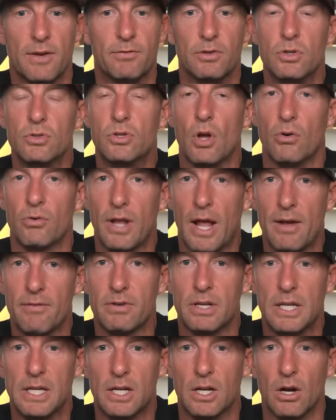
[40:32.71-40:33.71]
If you don't
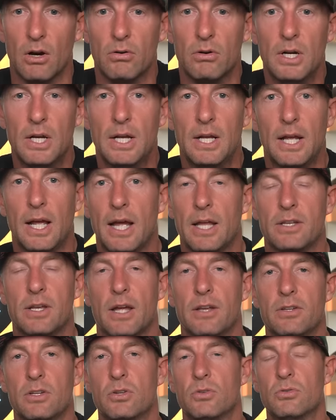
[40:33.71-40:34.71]
have an ego and,
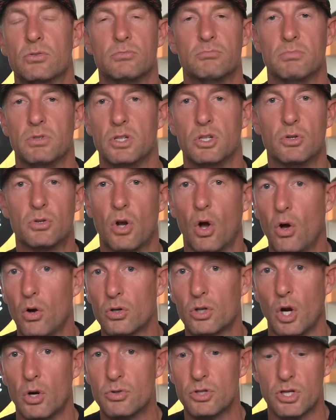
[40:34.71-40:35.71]
and you you
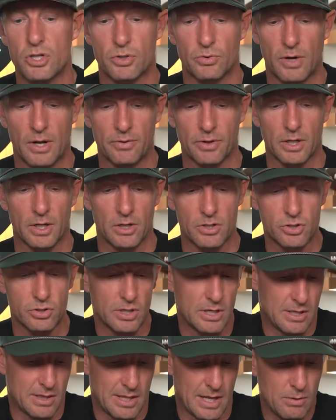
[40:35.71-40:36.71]
call coaches around the
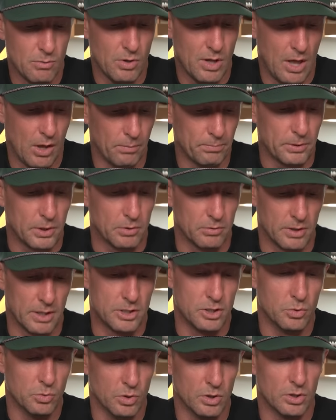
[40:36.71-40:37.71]
country, they will help you
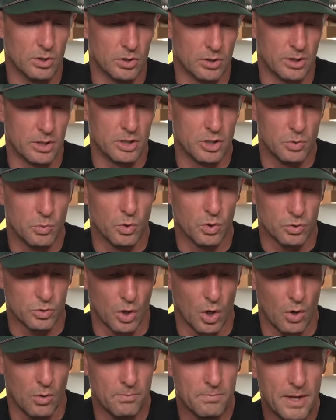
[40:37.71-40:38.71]
and you will learn and you will
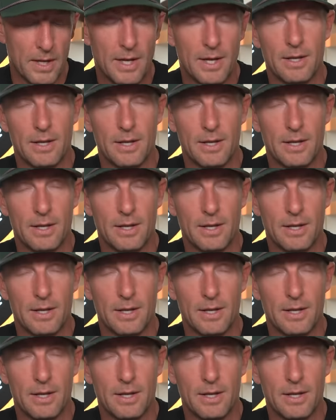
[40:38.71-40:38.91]
grow.